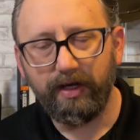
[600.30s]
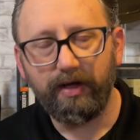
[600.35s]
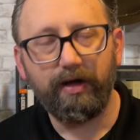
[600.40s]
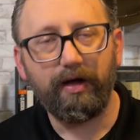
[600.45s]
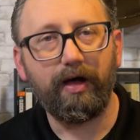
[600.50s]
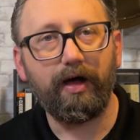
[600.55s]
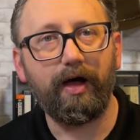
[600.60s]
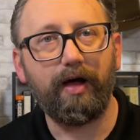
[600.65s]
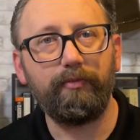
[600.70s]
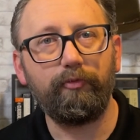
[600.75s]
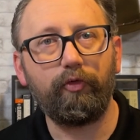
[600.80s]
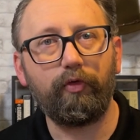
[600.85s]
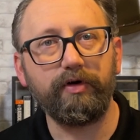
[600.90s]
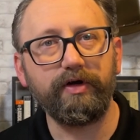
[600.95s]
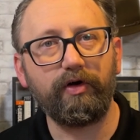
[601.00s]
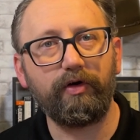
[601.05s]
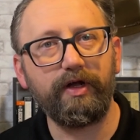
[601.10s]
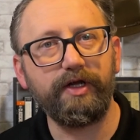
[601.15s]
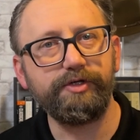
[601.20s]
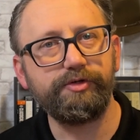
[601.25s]
or
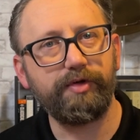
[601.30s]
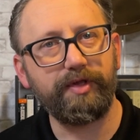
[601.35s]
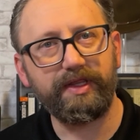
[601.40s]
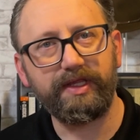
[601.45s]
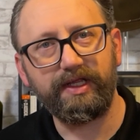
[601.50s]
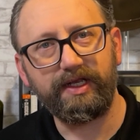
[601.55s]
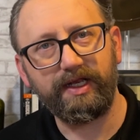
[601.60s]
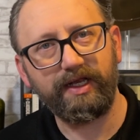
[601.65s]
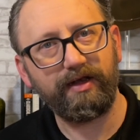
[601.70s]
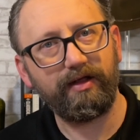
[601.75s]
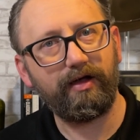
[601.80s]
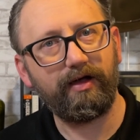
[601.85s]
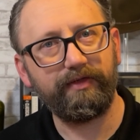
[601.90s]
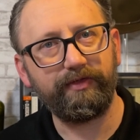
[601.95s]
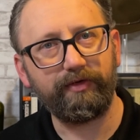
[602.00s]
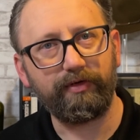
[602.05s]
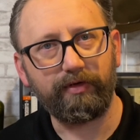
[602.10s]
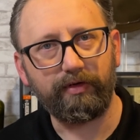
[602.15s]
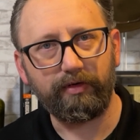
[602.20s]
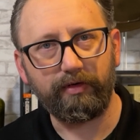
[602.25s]
you're interested in
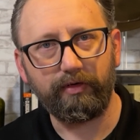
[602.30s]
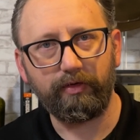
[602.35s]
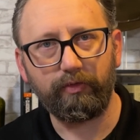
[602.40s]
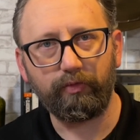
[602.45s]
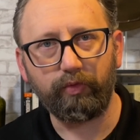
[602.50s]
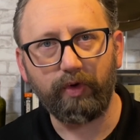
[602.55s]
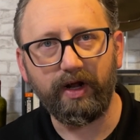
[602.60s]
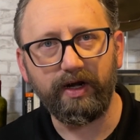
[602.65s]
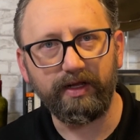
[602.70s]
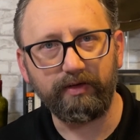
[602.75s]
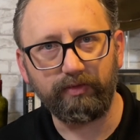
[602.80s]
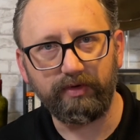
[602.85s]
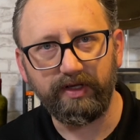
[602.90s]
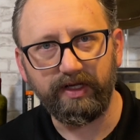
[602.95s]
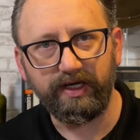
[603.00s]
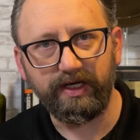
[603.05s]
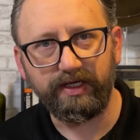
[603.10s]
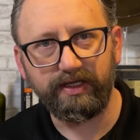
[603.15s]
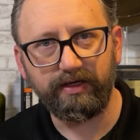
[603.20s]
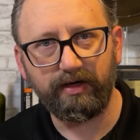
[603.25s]
other writing
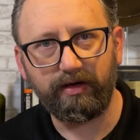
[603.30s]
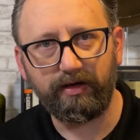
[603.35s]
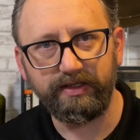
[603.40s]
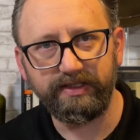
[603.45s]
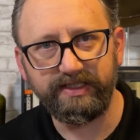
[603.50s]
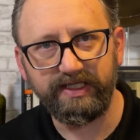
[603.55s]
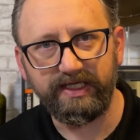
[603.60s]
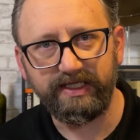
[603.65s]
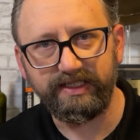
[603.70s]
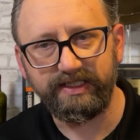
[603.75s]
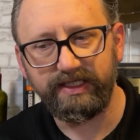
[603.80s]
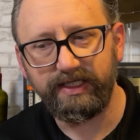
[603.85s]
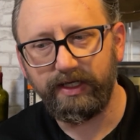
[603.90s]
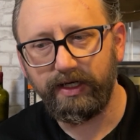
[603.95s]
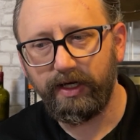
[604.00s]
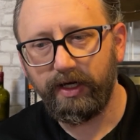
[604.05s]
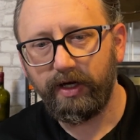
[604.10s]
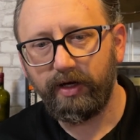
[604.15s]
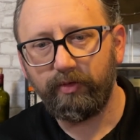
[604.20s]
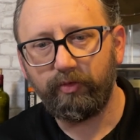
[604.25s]
related content,
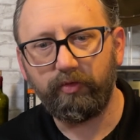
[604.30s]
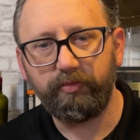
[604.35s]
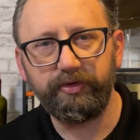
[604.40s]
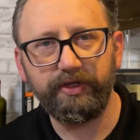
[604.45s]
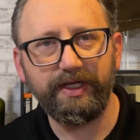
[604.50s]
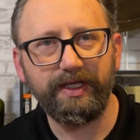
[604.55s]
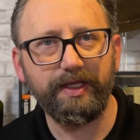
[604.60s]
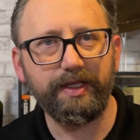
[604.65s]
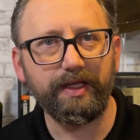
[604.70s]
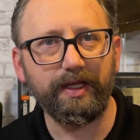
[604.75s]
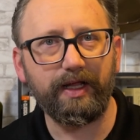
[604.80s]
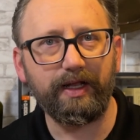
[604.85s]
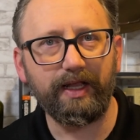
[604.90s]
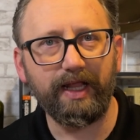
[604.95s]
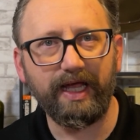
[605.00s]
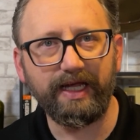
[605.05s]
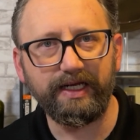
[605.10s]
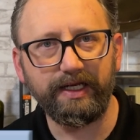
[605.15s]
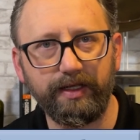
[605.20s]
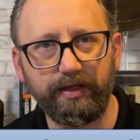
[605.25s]
well, please
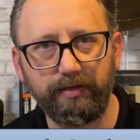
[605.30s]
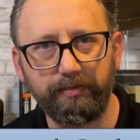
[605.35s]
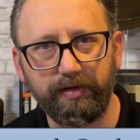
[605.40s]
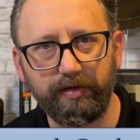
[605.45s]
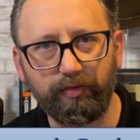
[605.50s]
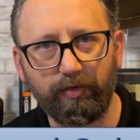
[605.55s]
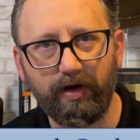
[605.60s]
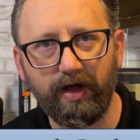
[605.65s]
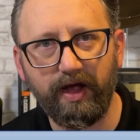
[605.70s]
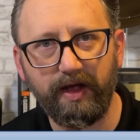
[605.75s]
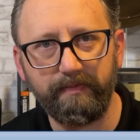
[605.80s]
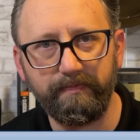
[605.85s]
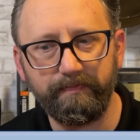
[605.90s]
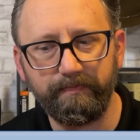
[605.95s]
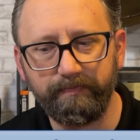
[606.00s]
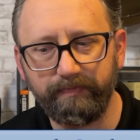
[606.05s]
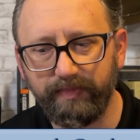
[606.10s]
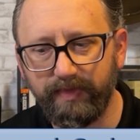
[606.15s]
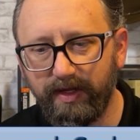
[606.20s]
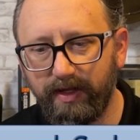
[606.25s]
like and subscribe.
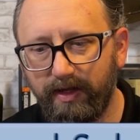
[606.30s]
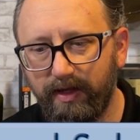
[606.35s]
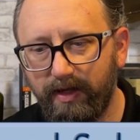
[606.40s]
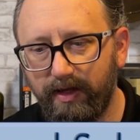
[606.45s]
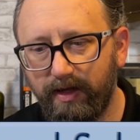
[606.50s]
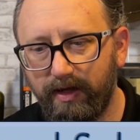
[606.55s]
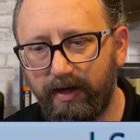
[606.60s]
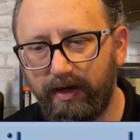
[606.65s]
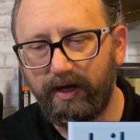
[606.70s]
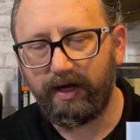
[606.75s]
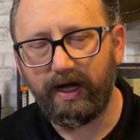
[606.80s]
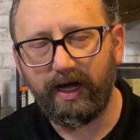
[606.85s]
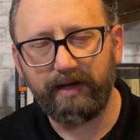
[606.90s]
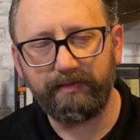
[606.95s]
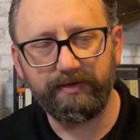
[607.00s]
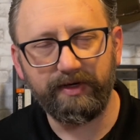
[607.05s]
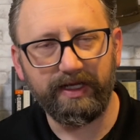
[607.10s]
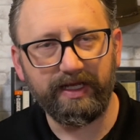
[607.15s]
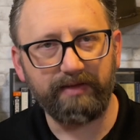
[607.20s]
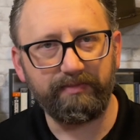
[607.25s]
I'm
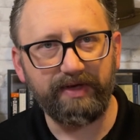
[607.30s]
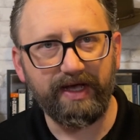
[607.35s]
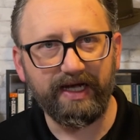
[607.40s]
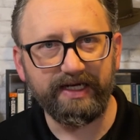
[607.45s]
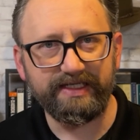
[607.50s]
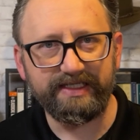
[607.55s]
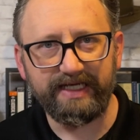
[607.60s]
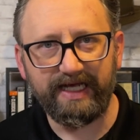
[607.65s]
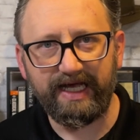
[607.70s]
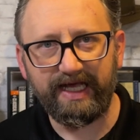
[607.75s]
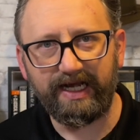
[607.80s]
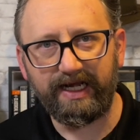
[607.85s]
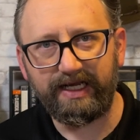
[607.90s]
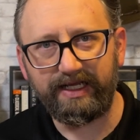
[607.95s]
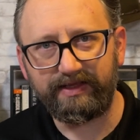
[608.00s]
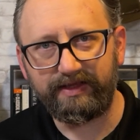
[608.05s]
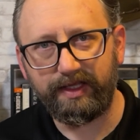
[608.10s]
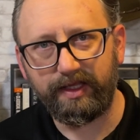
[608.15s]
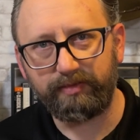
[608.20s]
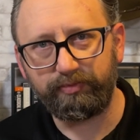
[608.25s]
going to get back to
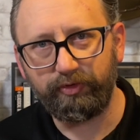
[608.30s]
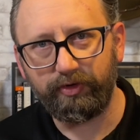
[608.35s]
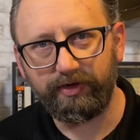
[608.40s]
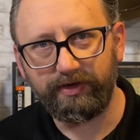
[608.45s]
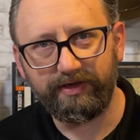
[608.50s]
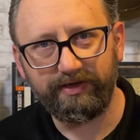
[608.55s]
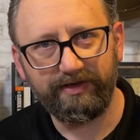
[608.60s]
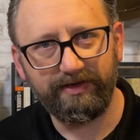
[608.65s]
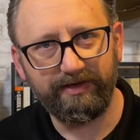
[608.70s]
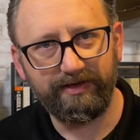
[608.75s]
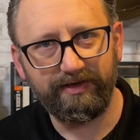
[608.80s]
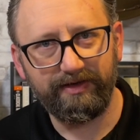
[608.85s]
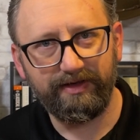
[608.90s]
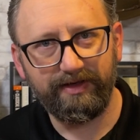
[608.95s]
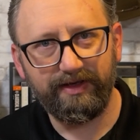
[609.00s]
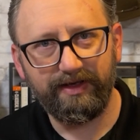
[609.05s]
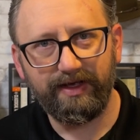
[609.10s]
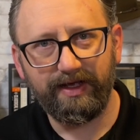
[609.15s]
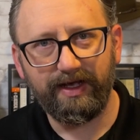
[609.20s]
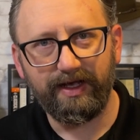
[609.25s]
editing this book,
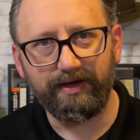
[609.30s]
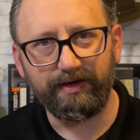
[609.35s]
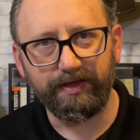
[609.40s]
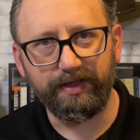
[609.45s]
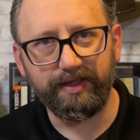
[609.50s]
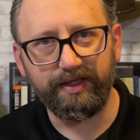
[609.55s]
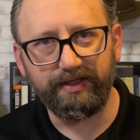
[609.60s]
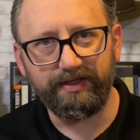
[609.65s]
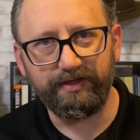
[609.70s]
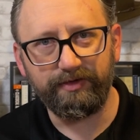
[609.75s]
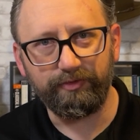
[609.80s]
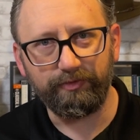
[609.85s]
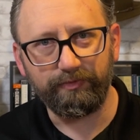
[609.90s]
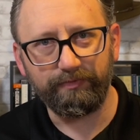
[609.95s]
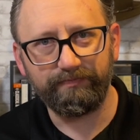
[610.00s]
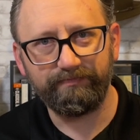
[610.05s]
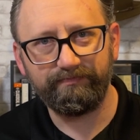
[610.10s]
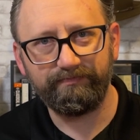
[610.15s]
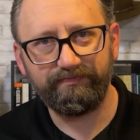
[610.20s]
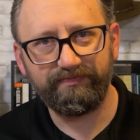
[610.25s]
and I'll see you
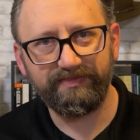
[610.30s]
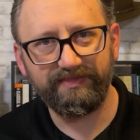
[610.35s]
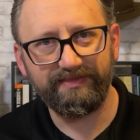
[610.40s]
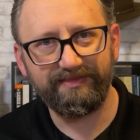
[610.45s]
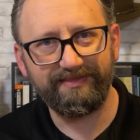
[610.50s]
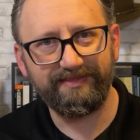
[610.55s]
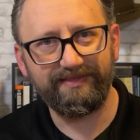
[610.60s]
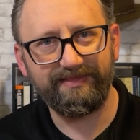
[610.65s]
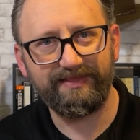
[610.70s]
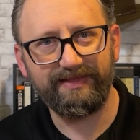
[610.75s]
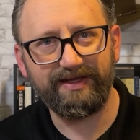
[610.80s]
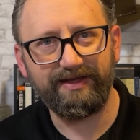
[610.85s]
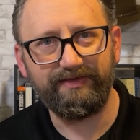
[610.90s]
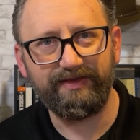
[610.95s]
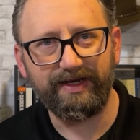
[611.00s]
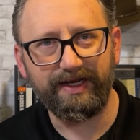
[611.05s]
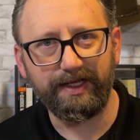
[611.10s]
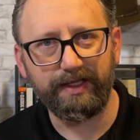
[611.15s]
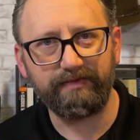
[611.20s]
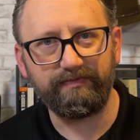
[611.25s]
in the
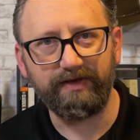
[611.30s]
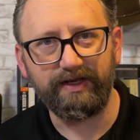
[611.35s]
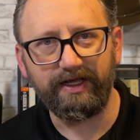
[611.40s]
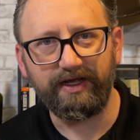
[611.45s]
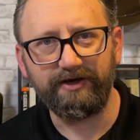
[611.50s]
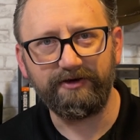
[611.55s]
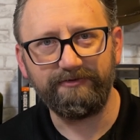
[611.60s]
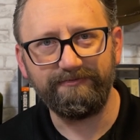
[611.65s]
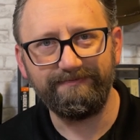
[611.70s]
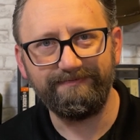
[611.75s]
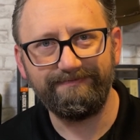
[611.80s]
next video.